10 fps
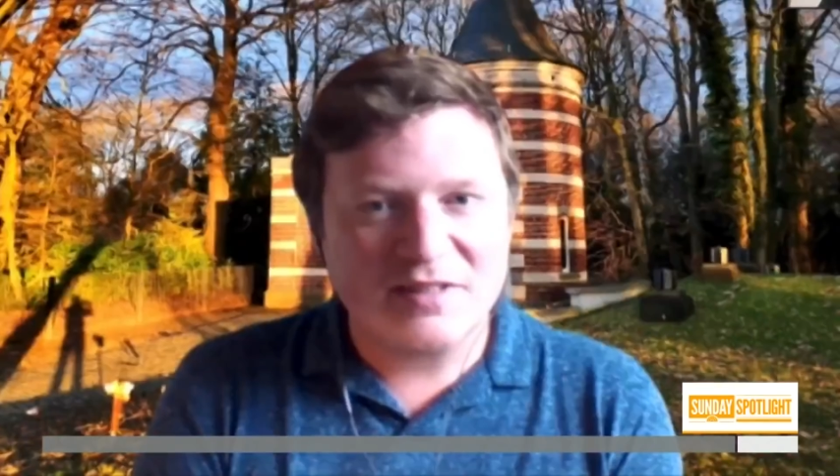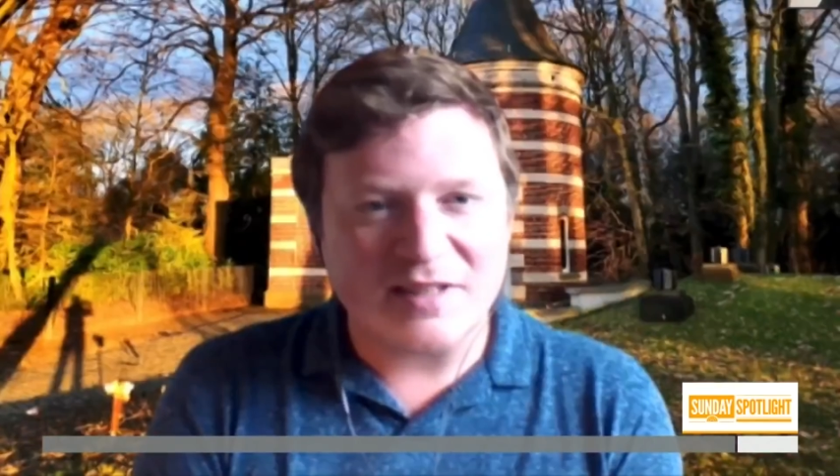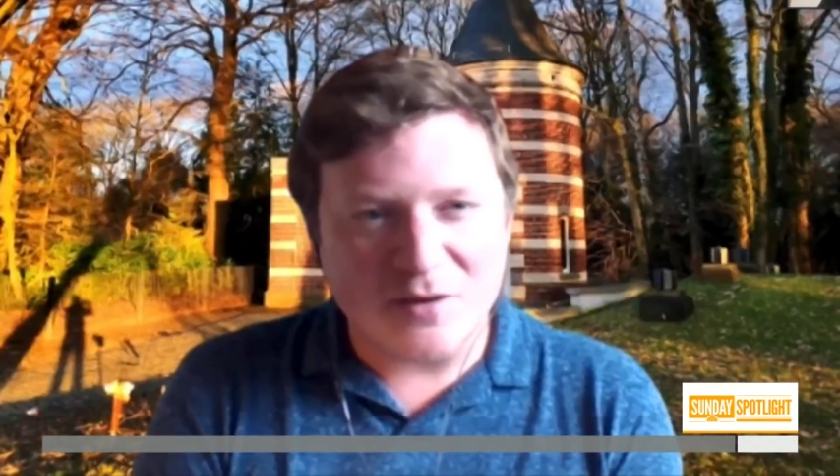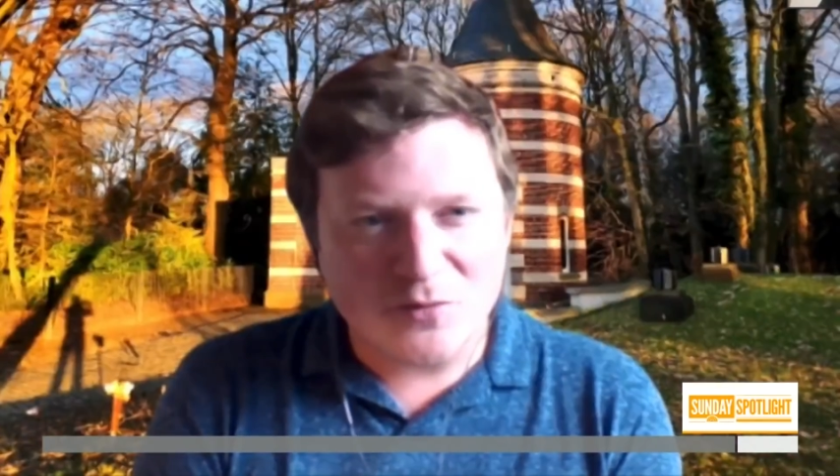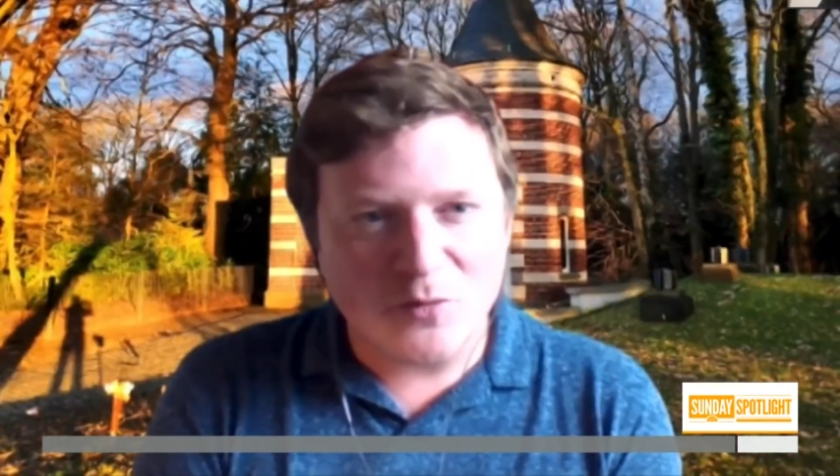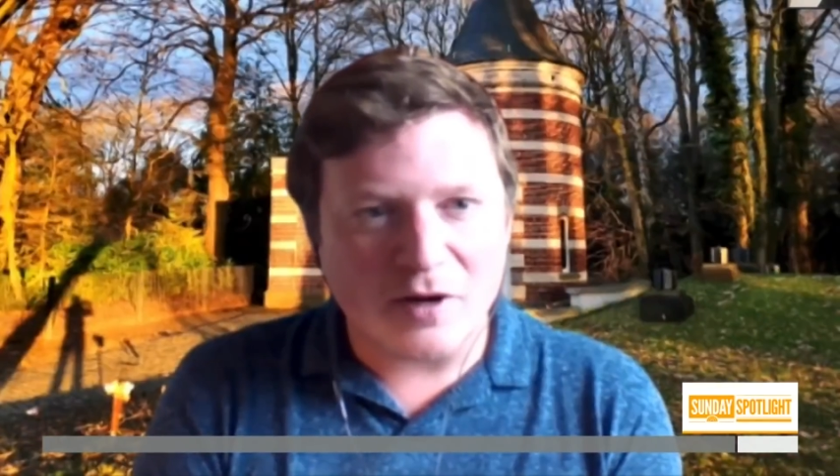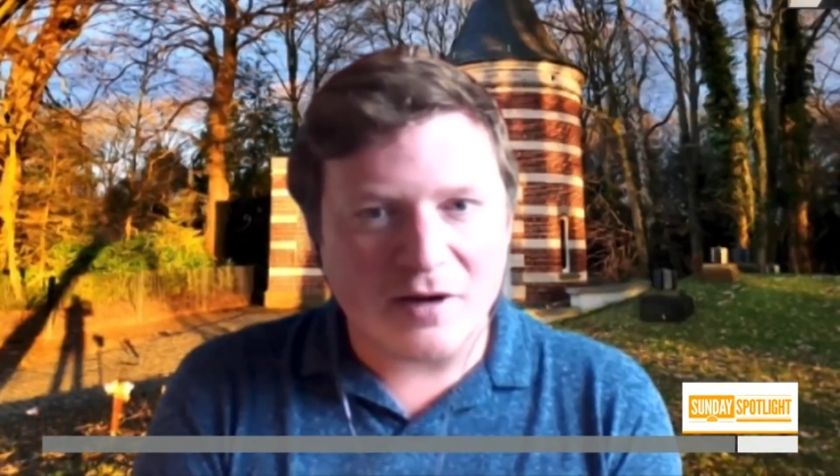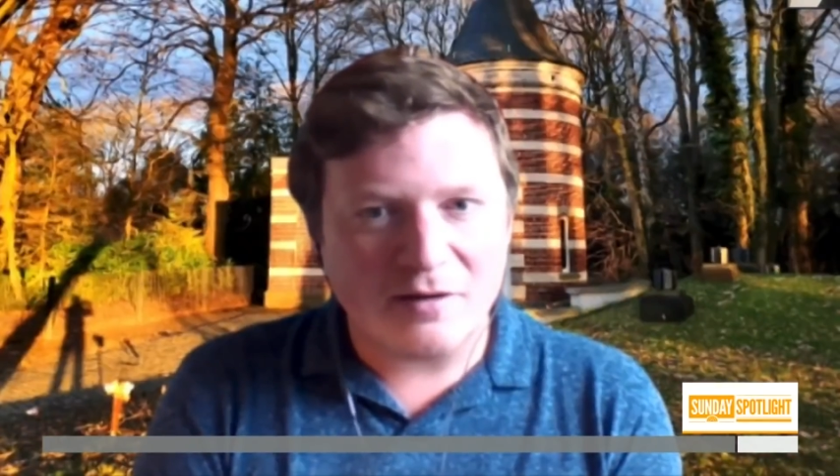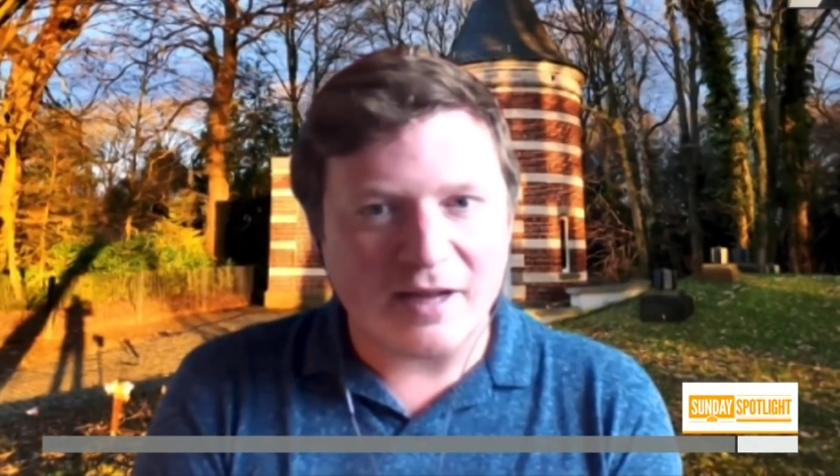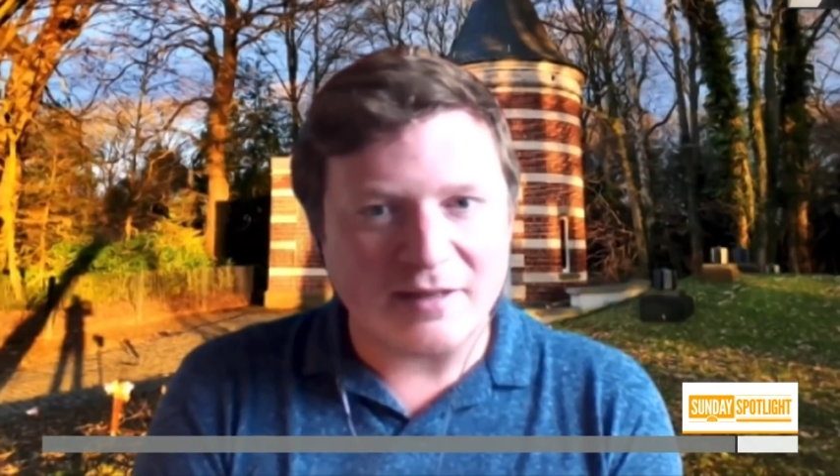it's
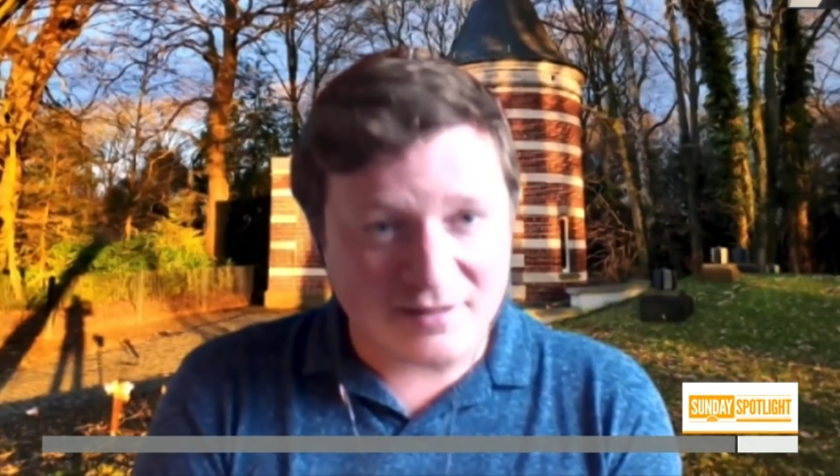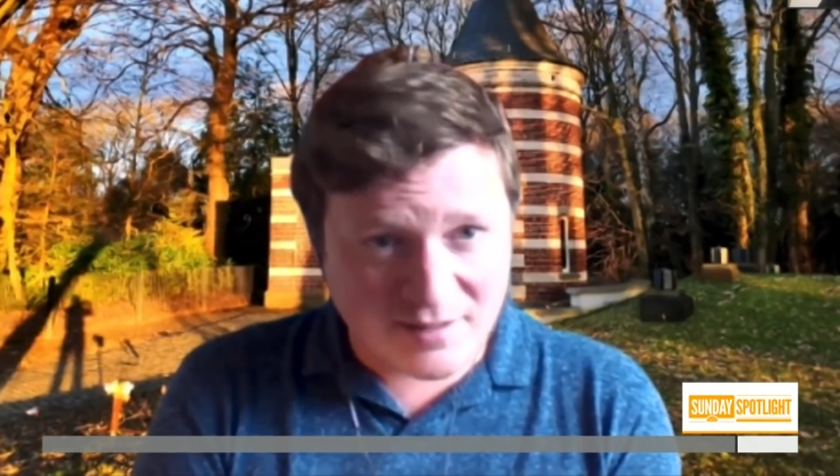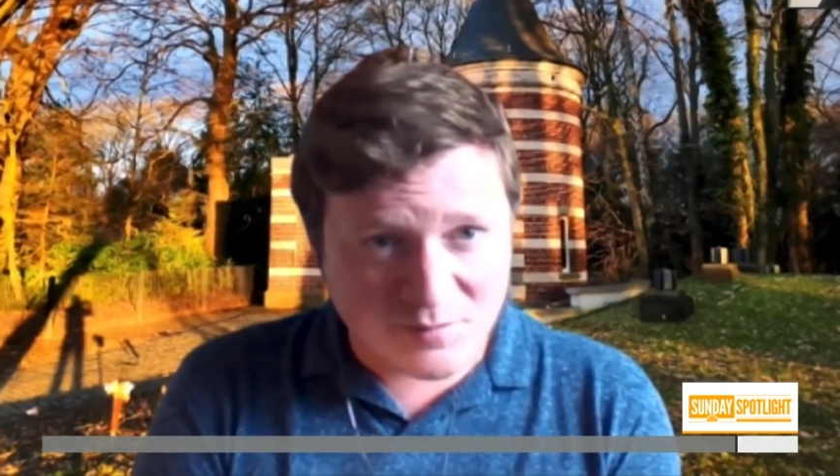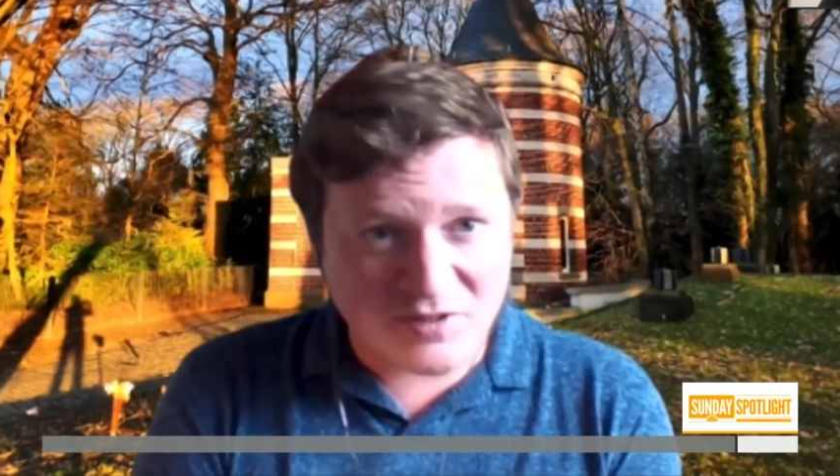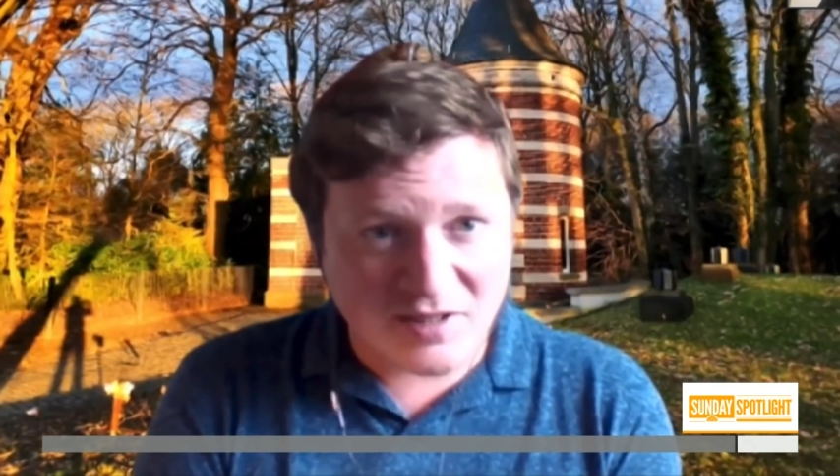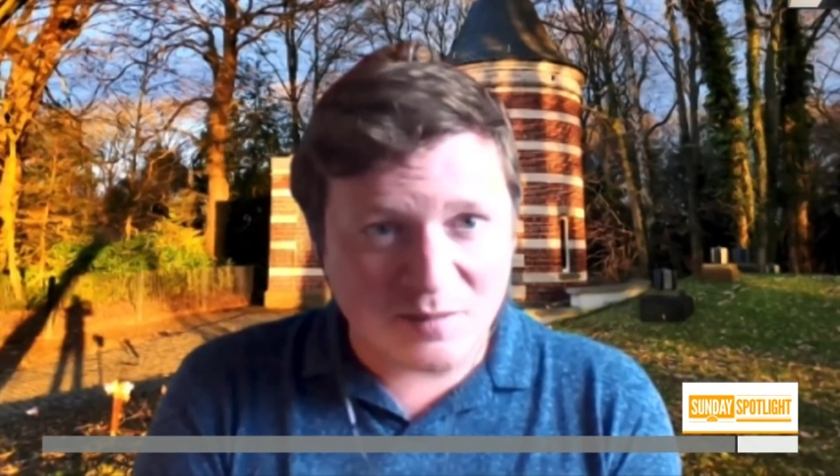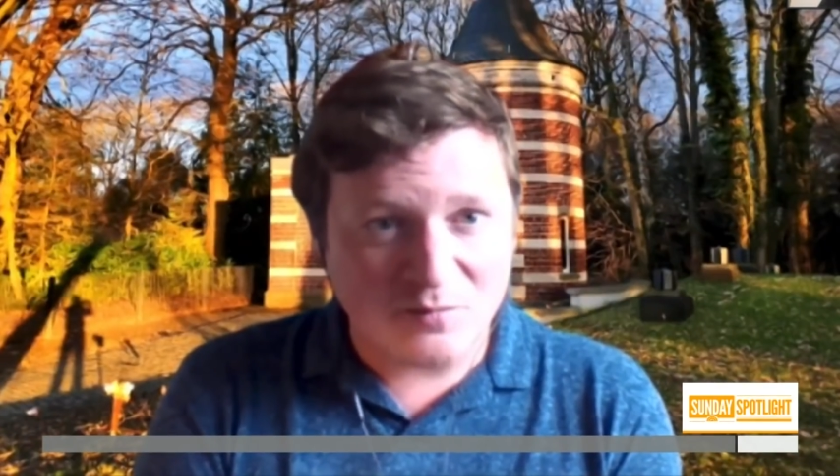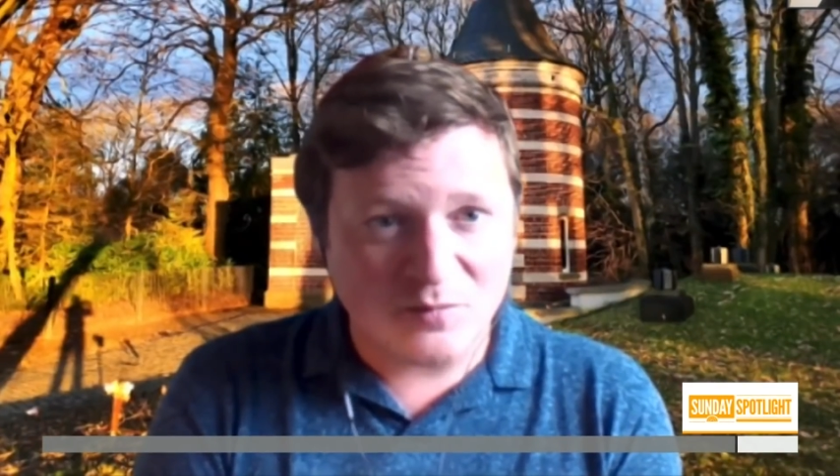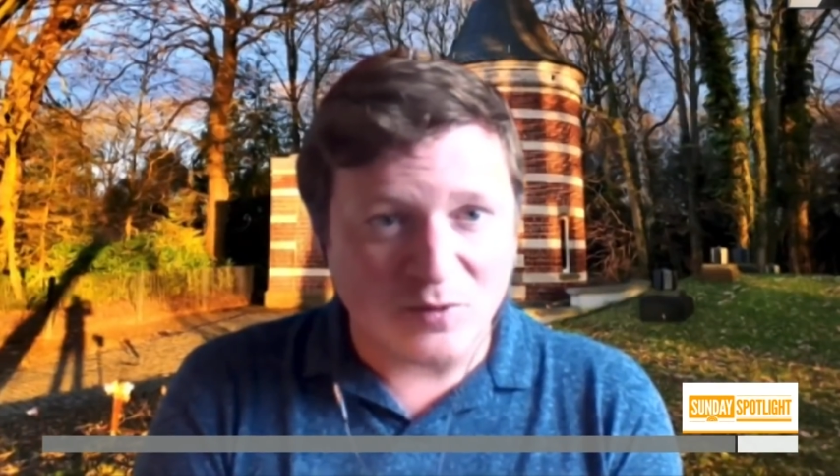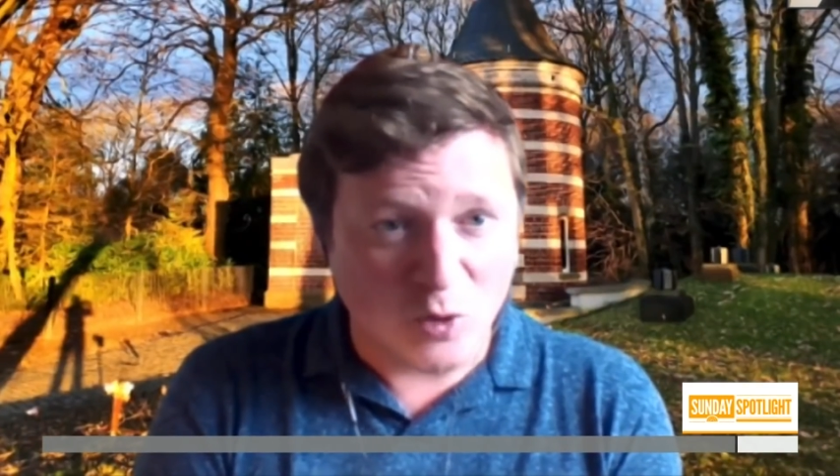everywhere at the same
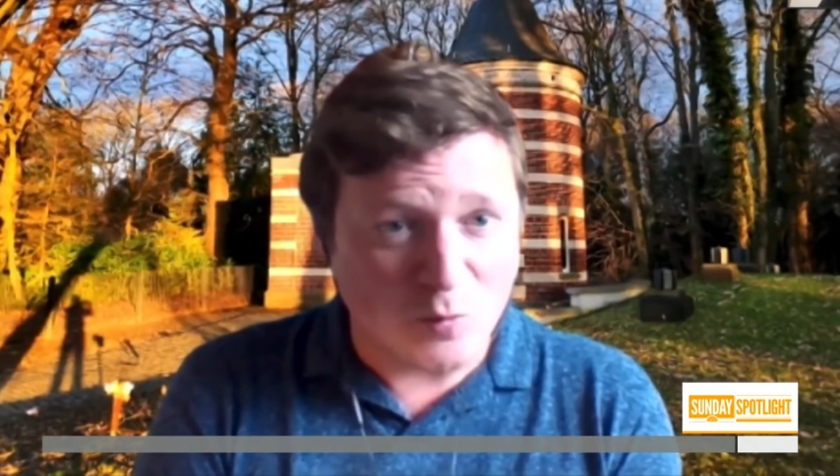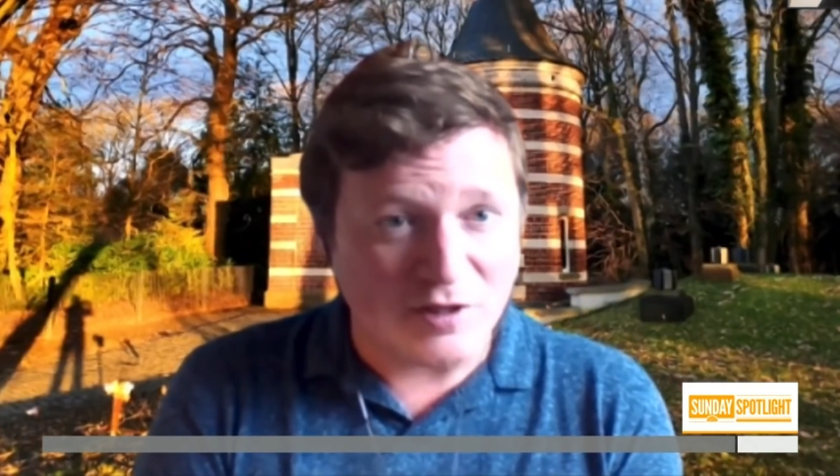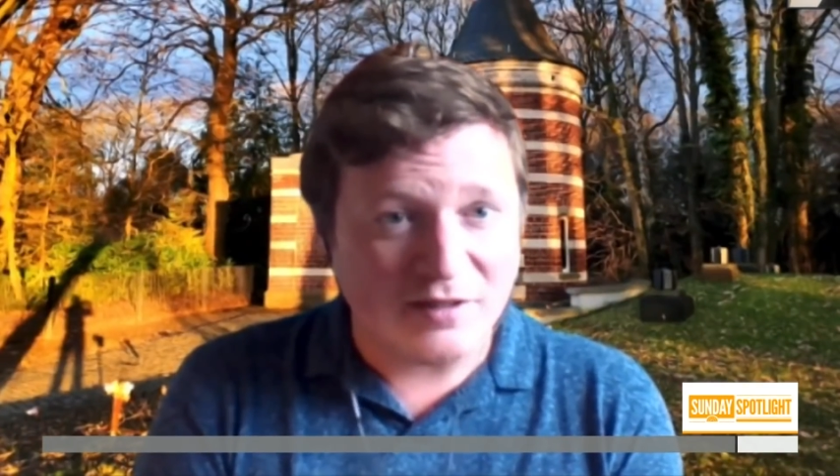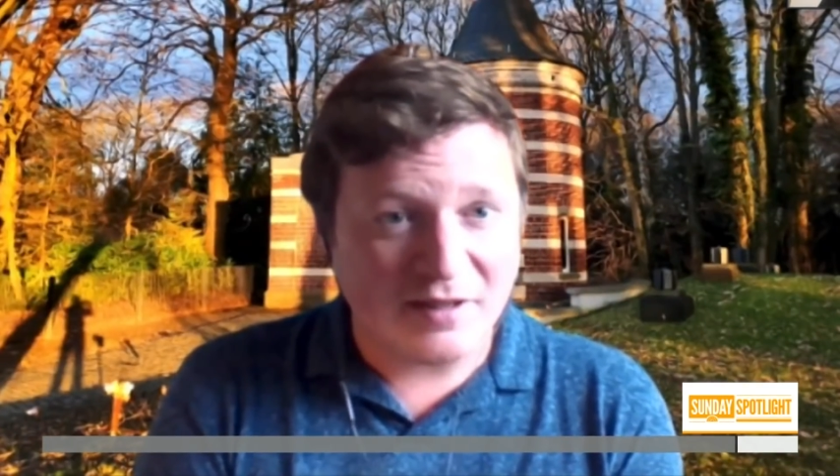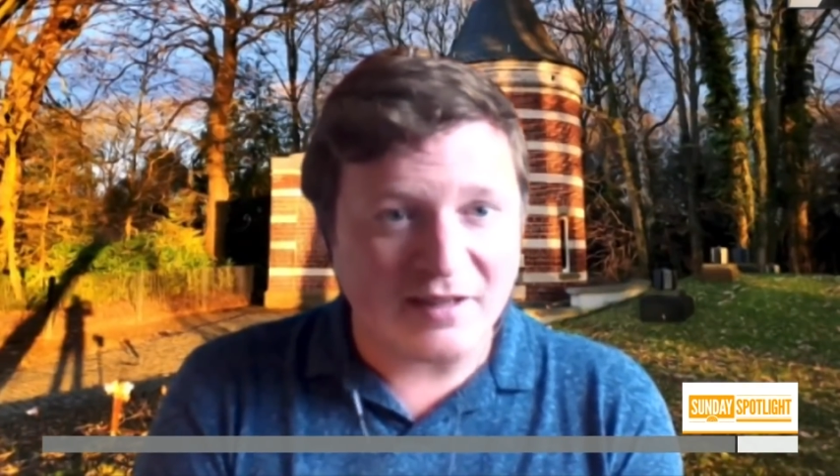time globally,